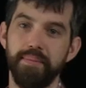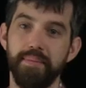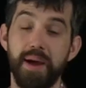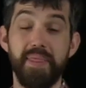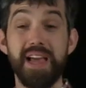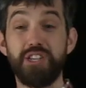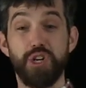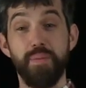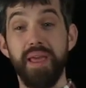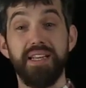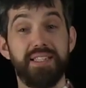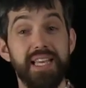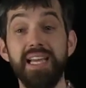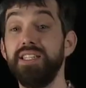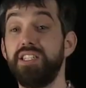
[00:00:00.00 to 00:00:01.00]
And that should make
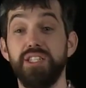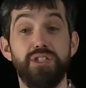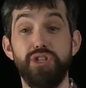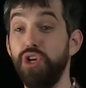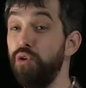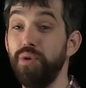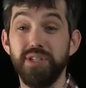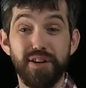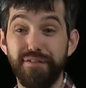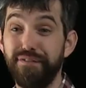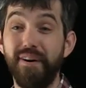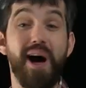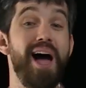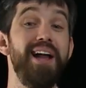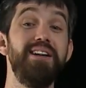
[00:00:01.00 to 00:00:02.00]
sense since u was
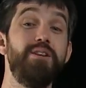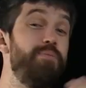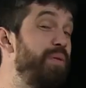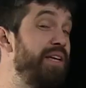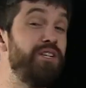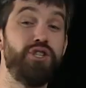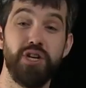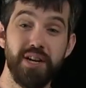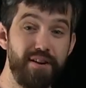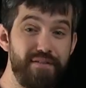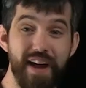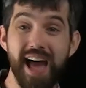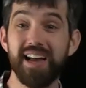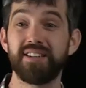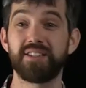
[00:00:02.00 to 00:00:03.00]
defined to be g of
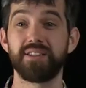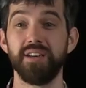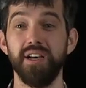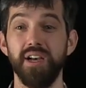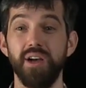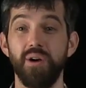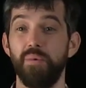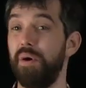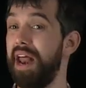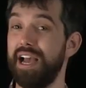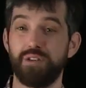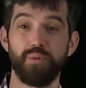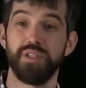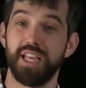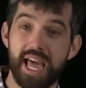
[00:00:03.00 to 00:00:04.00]
x. When
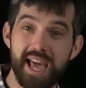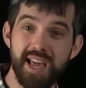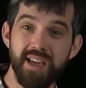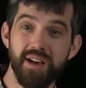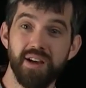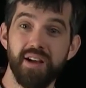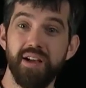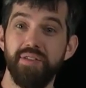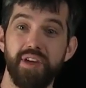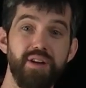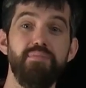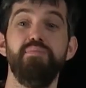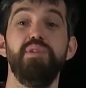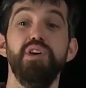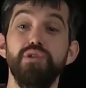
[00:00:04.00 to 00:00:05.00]
x was a,
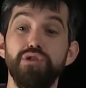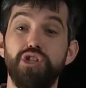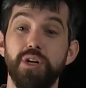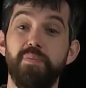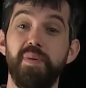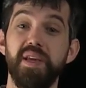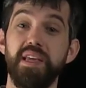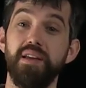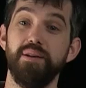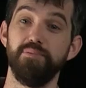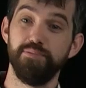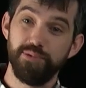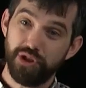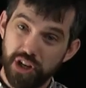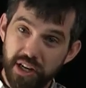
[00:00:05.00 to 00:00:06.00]
then u should be
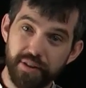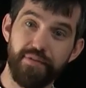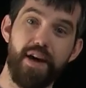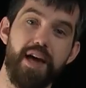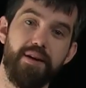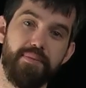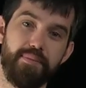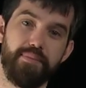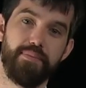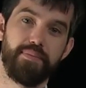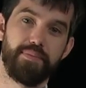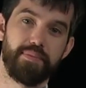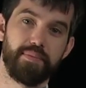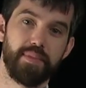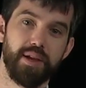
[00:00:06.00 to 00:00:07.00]
g of a.
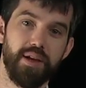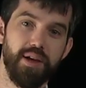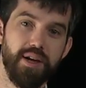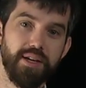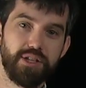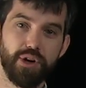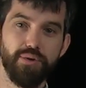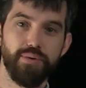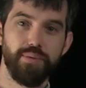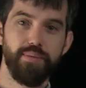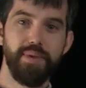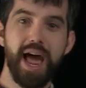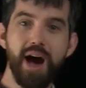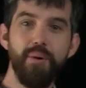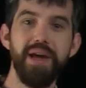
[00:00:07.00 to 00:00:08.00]
So
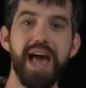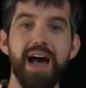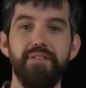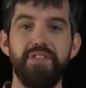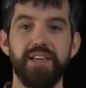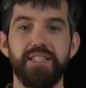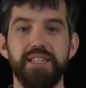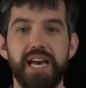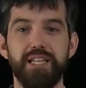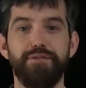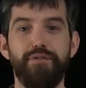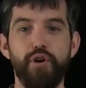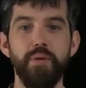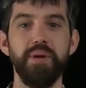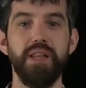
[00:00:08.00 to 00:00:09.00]
now we have this nice
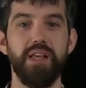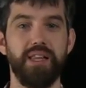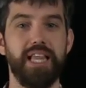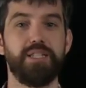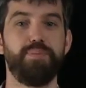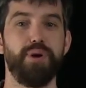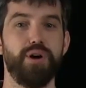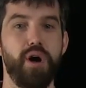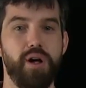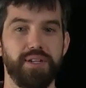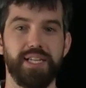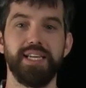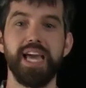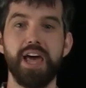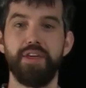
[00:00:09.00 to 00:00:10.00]
formula. Let's put it all
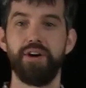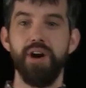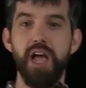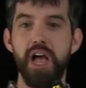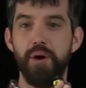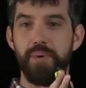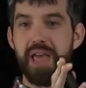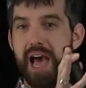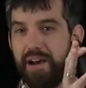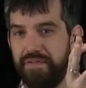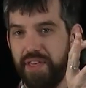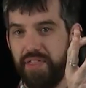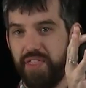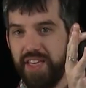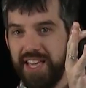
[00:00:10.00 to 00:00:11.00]
together. We have
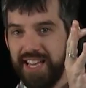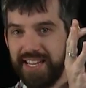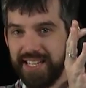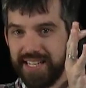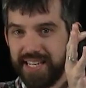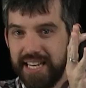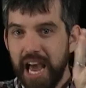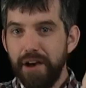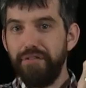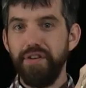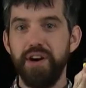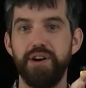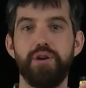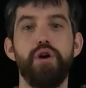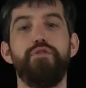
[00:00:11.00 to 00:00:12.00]
that the definite
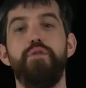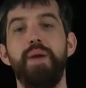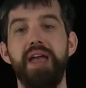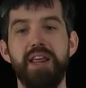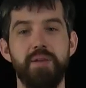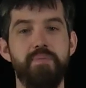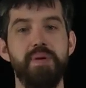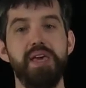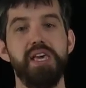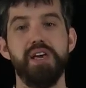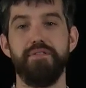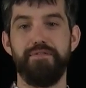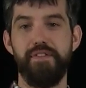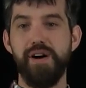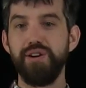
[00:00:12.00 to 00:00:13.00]
integral from a to b
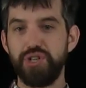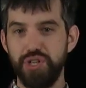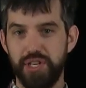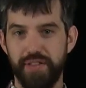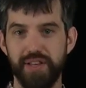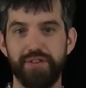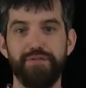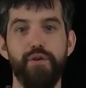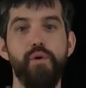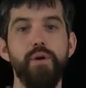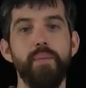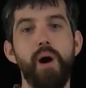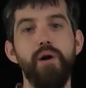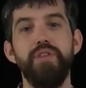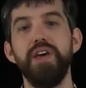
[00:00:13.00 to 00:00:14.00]
of functions of this form
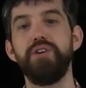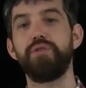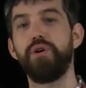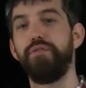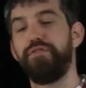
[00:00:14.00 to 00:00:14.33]
are the integral